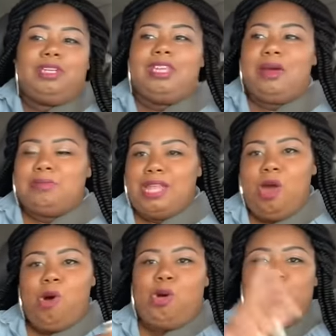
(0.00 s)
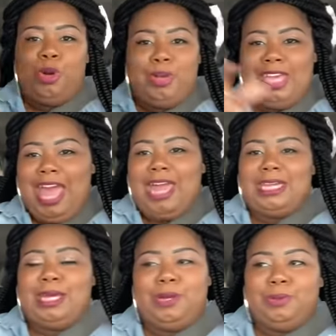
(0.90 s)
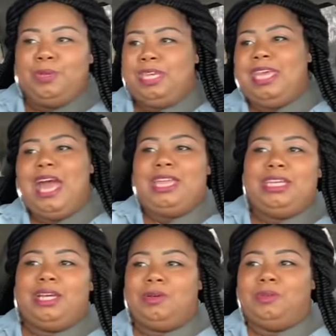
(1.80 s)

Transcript: And I was like, oh no, he got to go. He got to go.